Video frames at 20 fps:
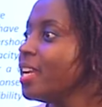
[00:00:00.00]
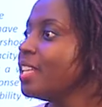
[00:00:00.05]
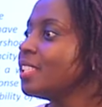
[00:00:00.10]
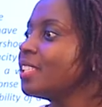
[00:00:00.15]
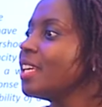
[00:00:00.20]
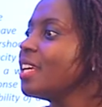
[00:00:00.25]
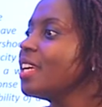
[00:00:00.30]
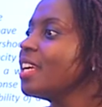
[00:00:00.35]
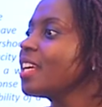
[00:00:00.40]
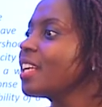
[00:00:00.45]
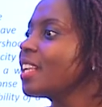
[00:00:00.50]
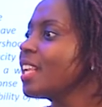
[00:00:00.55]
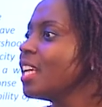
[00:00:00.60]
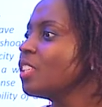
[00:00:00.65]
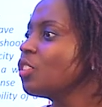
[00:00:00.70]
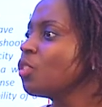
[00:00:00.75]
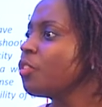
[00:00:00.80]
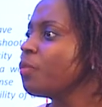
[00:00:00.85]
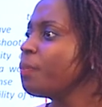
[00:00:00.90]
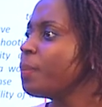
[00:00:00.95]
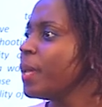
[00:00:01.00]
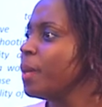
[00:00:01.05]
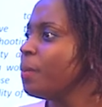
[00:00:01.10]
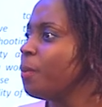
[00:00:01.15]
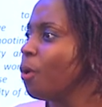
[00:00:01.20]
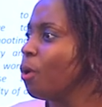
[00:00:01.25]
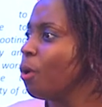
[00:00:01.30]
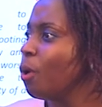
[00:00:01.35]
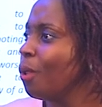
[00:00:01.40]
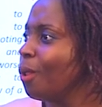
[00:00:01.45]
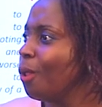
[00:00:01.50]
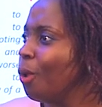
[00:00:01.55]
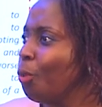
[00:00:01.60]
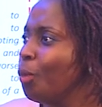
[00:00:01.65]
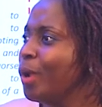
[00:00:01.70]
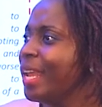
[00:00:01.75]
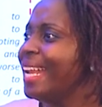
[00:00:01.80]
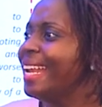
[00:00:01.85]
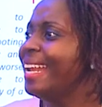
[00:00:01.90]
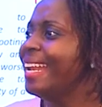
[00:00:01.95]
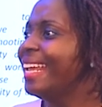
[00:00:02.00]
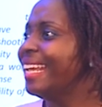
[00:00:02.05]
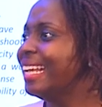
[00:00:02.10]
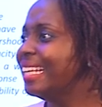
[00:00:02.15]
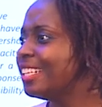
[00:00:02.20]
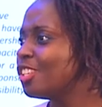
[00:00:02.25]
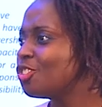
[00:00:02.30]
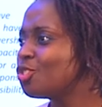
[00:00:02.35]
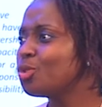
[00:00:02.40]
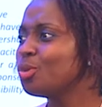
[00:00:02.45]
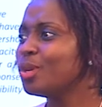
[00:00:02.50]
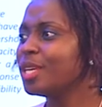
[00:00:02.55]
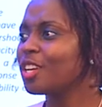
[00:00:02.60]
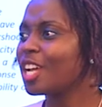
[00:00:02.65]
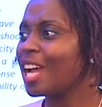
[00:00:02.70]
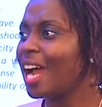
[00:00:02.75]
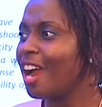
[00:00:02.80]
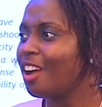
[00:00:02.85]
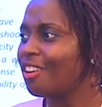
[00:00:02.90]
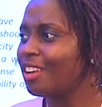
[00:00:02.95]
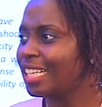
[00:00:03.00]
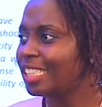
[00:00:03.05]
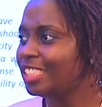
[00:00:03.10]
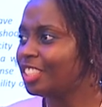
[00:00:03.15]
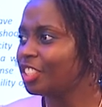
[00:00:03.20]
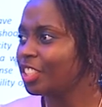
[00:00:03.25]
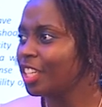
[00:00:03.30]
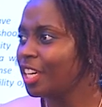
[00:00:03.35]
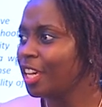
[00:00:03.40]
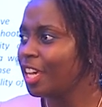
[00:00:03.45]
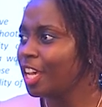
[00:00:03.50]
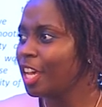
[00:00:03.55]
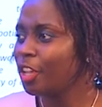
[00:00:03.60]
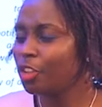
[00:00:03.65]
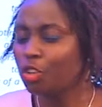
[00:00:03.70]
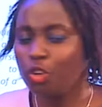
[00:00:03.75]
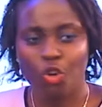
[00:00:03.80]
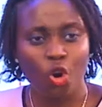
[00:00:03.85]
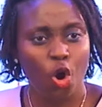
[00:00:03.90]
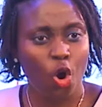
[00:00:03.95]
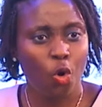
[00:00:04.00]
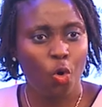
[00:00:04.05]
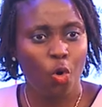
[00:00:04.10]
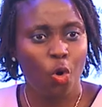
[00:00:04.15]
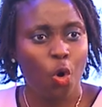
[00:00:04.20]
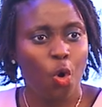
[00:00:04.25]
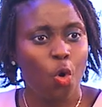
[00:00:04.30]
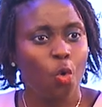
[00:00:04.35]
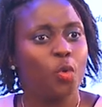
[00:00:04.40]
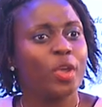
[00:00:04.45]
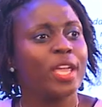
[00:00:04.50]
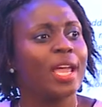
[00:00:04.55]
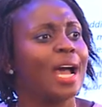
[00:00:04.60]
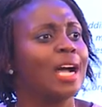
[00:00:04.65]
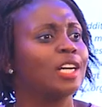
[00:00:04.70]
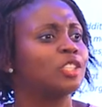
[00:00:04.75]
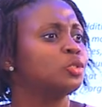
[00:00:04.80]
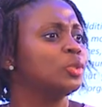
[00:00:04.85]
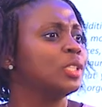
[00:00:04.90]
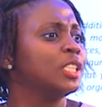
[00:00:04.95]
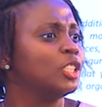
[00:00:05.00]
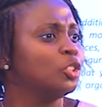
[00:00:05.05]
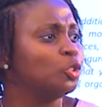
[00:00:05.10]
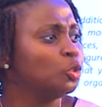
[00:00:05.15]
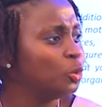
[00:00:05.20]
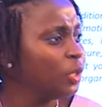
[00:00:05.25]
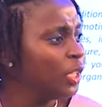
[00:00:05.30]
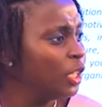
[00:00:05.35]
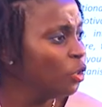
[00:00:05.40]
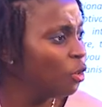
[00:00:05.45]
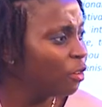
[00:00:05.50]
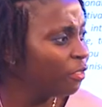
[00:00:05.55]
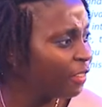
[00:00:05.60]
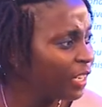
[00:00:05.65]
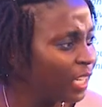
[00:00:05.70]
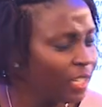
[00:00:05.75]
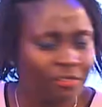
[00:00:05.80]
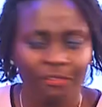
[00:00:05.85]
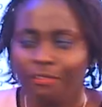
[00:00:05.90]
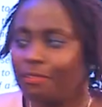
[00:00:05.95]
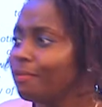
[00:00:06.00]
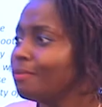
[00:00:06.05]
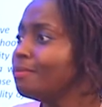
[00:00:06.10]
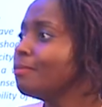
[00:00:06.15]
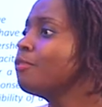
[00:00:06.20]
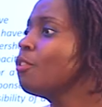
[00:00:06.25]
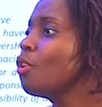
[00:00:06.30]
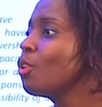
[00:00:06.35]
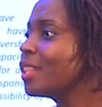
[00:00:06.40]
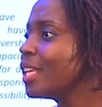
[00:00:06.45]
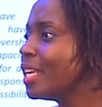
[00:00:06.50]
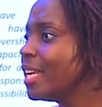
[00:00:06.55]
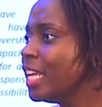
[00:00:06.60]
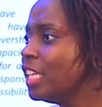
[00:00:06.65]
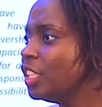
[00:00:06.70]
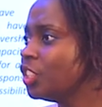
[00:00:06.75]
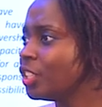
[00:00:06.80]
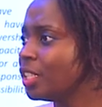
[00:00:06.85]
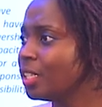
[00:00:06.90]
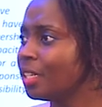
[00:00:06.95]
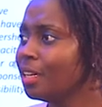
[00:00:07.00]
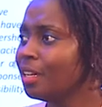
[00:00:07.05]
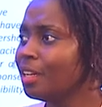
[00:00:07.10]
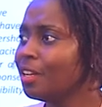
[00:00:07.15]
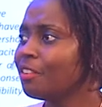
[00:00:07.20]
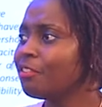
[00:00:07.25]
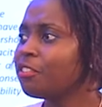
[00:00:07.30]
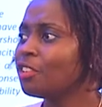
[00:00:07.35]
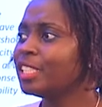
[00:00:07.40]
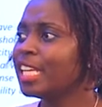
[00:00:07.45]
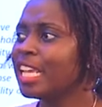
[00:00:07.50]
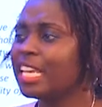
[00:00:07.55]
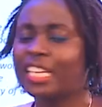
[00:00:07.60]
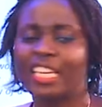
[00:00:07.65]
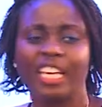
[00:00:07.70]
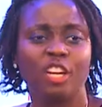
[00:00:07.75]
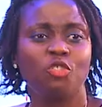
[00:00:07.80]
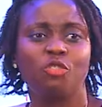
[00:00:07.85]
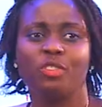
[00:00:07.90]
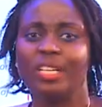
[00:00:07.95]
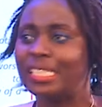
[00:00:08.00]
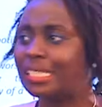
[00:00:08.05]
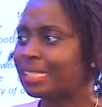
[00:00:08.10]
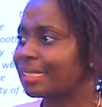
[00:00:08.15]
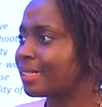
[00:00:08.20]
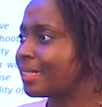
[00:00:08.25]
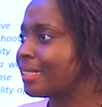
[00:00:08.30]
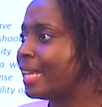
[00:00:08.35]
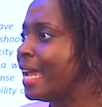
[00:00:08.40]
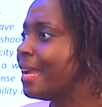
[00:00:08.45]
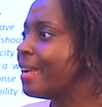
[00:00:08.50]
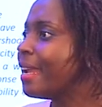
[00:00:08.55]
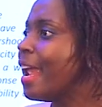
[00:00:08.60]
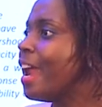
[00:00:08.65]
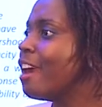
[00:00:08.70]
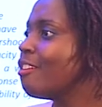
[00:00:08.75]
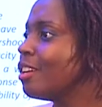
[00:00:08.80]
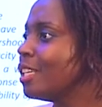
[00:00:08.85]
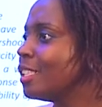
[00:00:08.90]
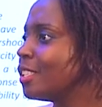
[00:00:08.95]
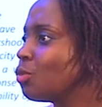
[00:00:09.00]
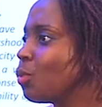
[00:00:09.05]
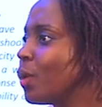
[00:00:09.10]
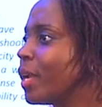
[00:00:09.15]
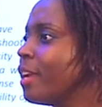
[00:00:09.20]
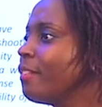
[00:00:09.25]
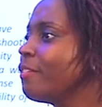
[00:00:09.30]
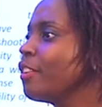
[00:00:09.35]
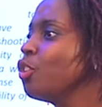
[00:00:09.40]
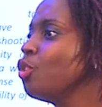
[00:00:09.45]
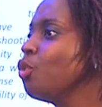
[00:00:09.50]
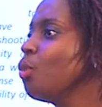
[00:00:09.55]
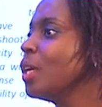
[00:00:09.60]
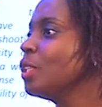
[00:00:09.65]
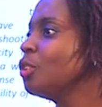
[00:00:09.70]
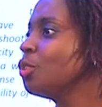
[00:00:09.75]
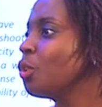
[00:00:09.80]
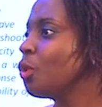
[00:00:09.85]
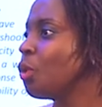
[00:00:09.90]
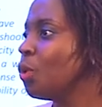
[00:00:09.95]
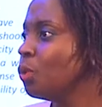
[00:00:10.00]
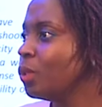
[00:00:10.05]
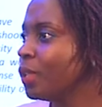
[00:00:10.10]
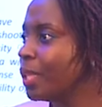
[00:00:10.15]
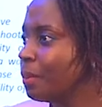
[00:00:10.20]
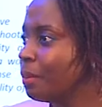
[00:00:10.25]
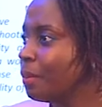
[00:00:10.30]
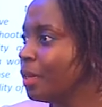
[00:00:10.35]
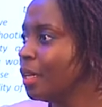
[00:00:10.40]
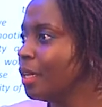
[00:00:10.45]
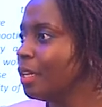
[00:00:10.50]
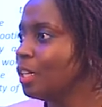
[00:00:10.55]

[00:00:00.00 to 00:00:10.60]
a certain class of people we need to encourage, you know, we actually do innovate for the nation, for taking risks and errors, whatever you want to call them,